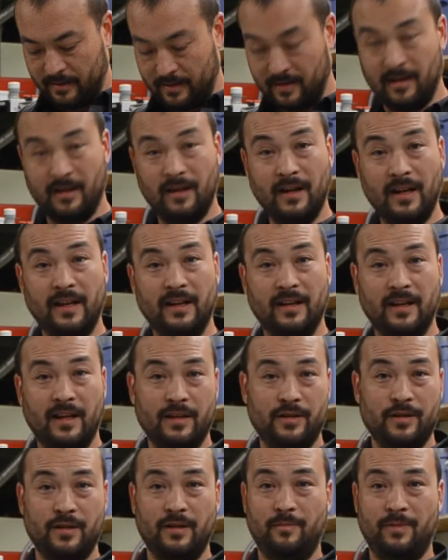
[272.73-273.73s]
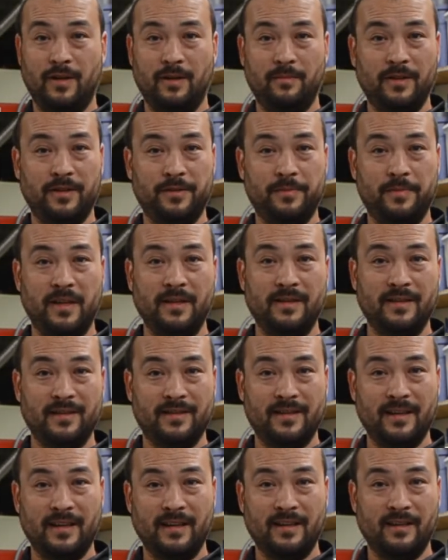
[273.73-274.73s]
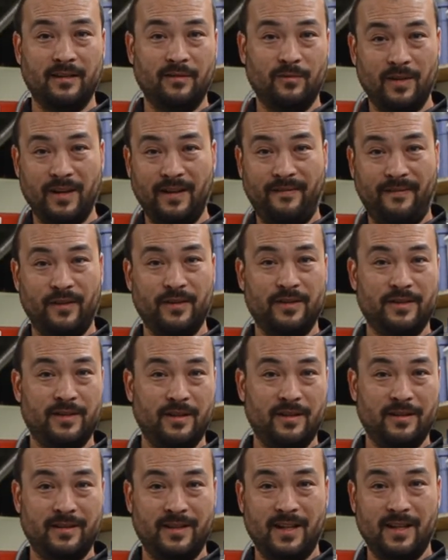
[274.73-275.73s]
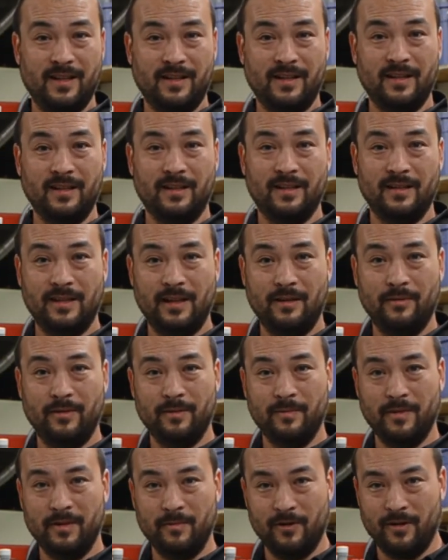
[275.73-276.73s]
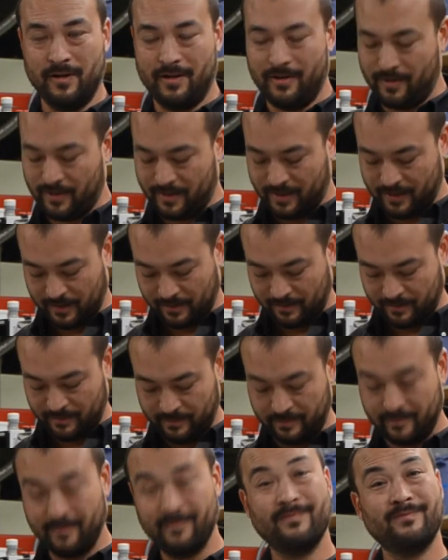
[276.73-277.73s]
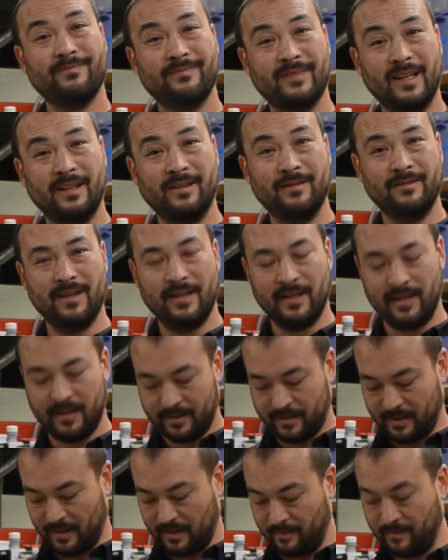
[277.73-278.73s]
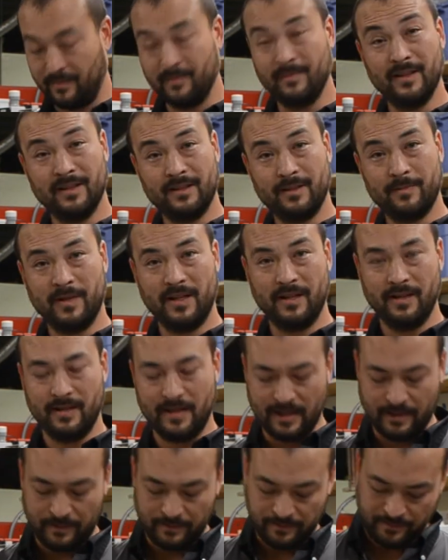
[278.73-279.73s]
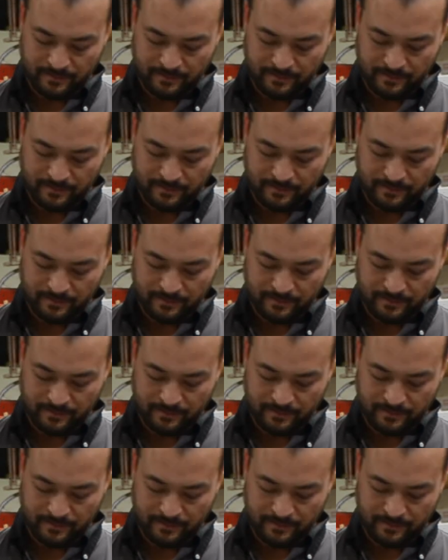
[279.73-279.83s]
Alright, I should have probably spun this thing when I first started talking, because that would have been more interesting. I'll do that next time. Let's spin it now.